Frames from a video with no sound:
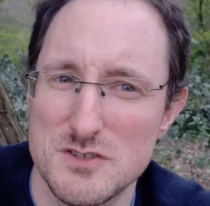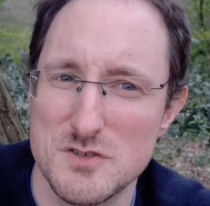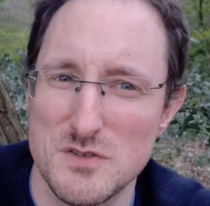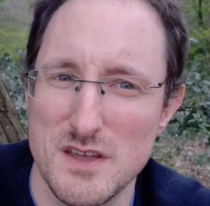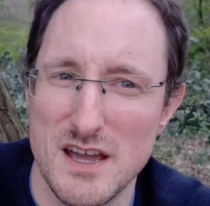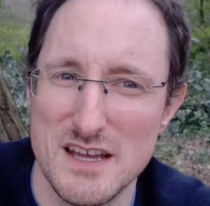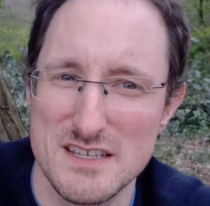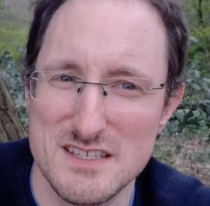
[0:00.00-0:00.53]
to
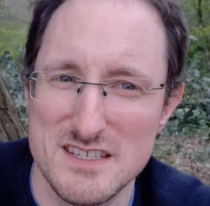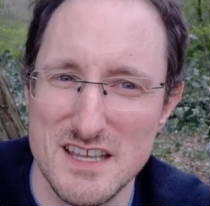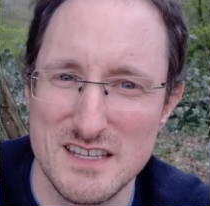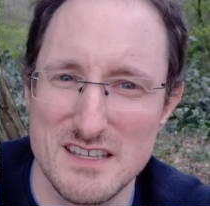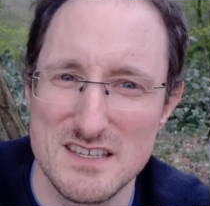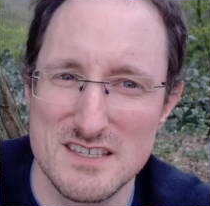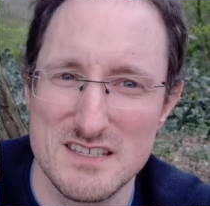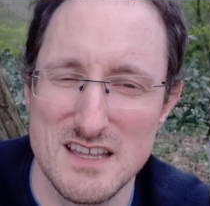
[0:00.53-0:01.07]
the ice
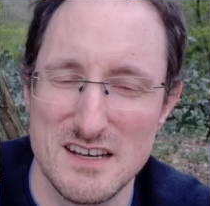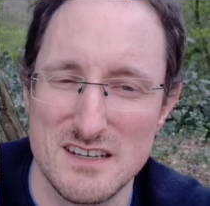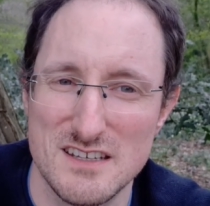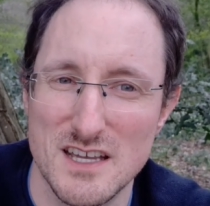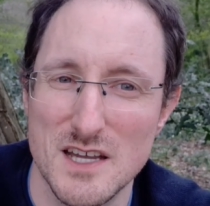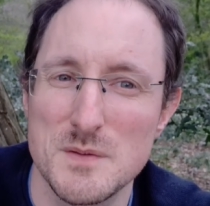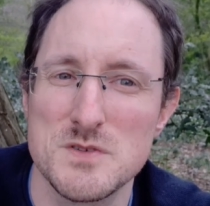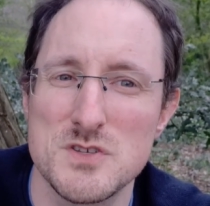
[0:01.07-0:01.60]
thickness that
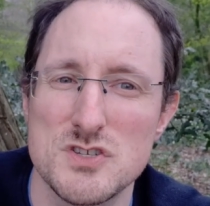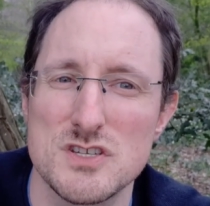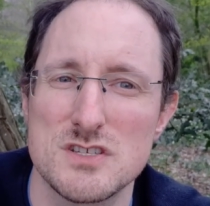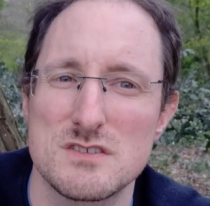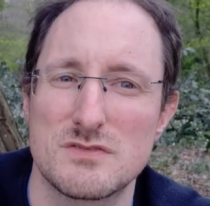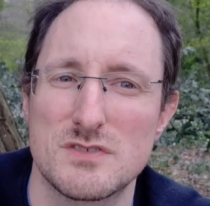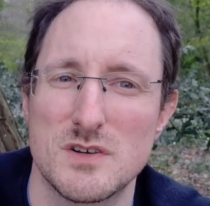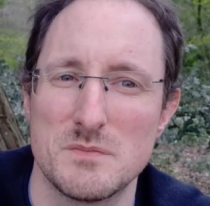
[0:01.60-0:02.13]
comes
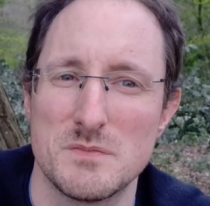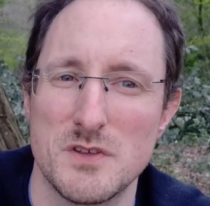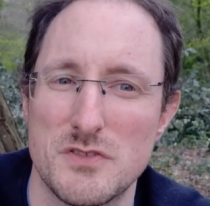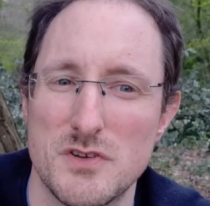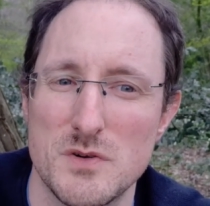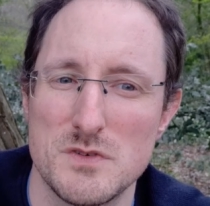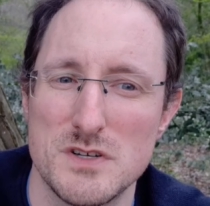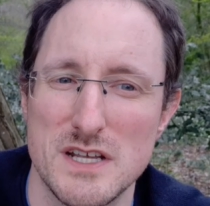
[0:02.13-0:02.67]
just from the
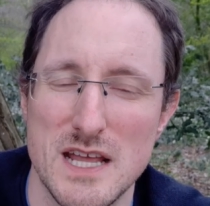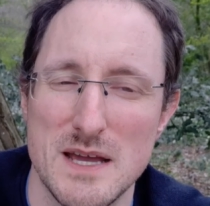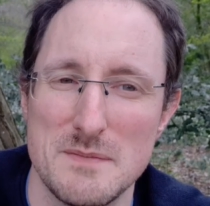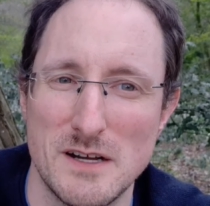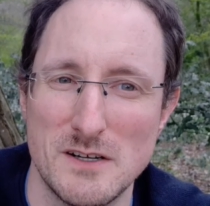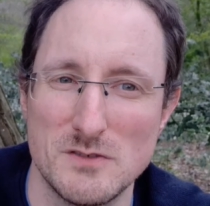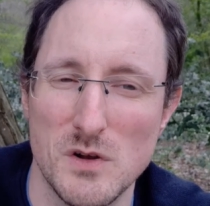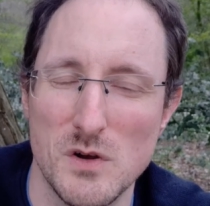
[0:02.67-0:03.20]

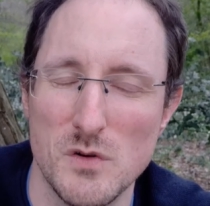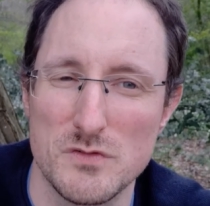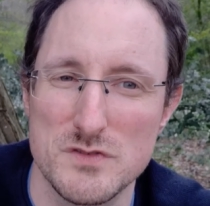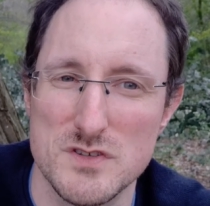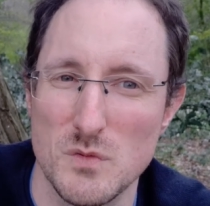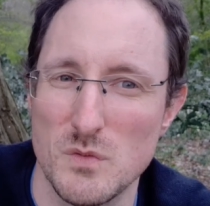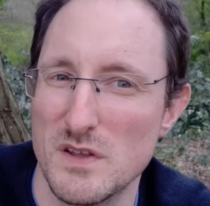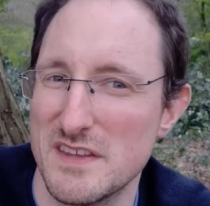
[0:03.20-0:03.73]
thermodynamic growth,
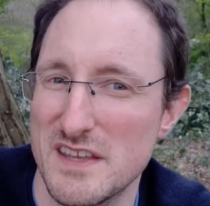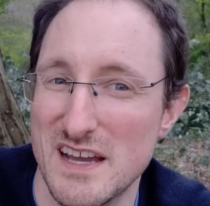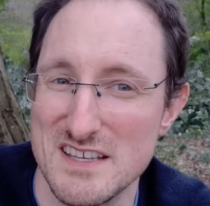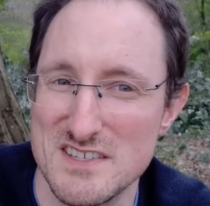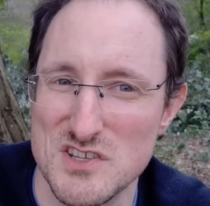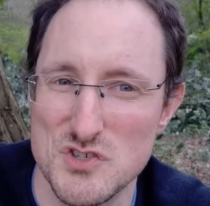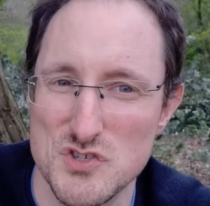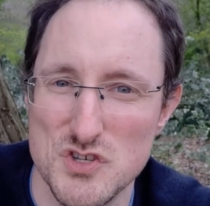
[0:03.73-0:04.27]
so when the
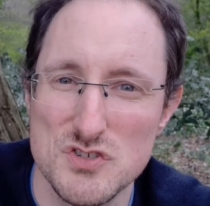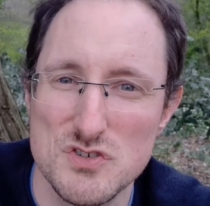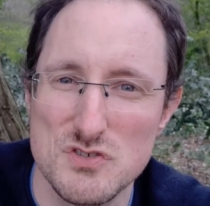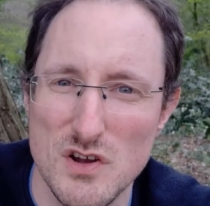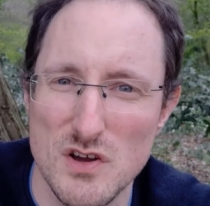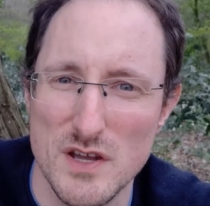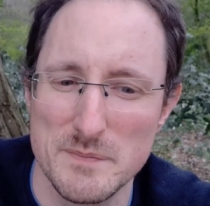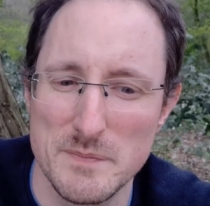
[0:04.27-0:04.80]
ice is just
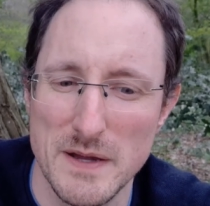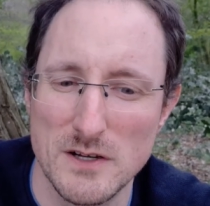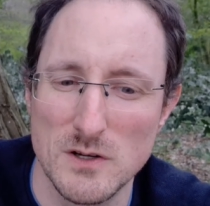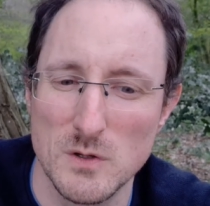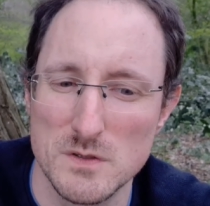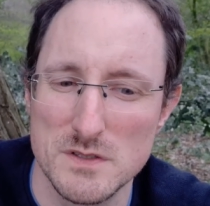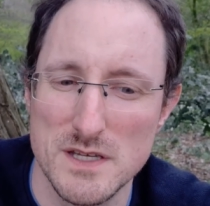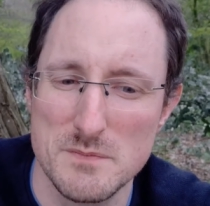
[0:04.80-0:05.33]
growing by
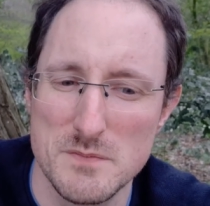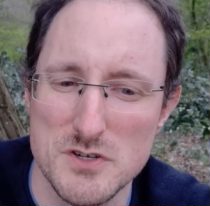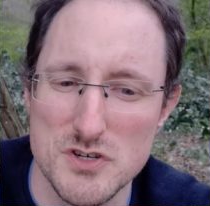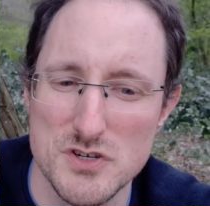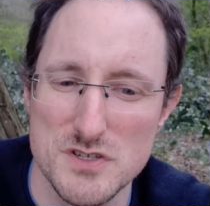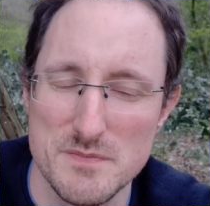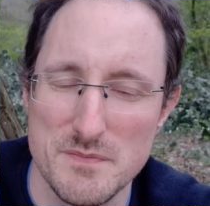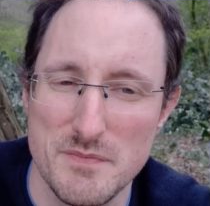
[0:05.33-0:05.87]
cold
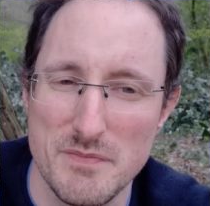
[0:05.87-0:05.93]
temperatures.